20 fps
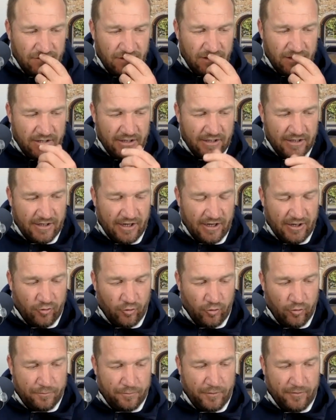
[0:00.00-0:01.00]
a, a,
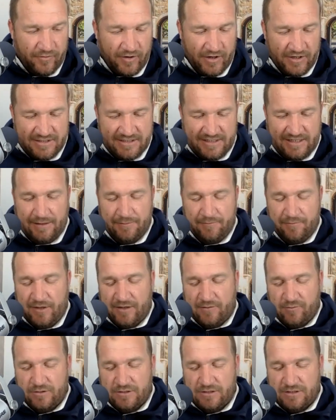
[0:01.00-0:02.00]
group of a team
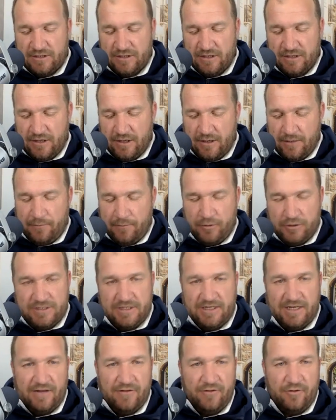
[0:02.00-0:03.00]
that was put
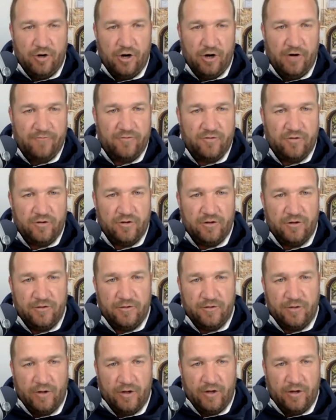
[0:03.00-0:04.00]
together after
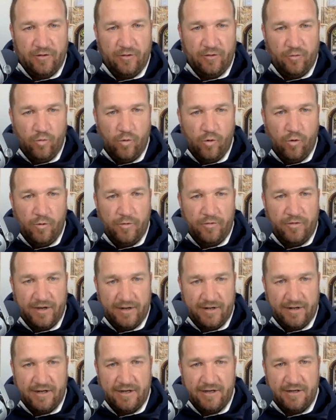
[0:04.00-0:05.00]
the, uh, the war with
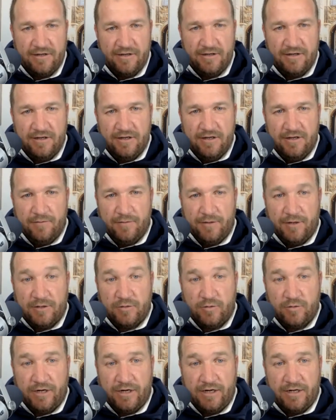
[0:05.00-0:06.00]
Hitler, because
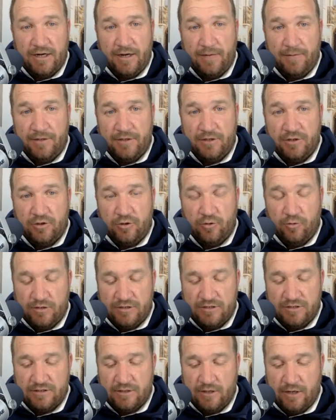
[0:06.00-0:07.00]
what Hitler had been doing
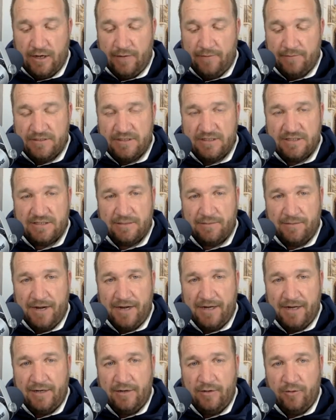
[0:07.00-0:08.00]
was um,
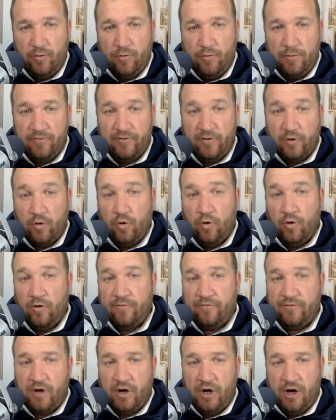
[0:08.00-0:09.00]
systematically removing all
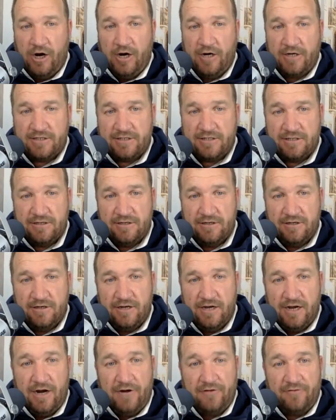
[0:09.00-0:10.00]
of the art
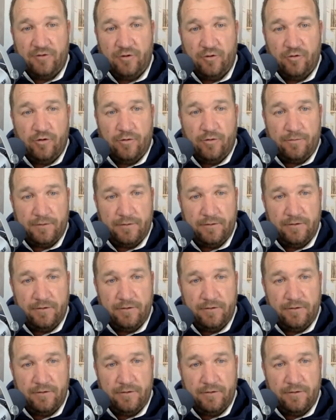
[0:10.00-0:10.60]
out of Europe.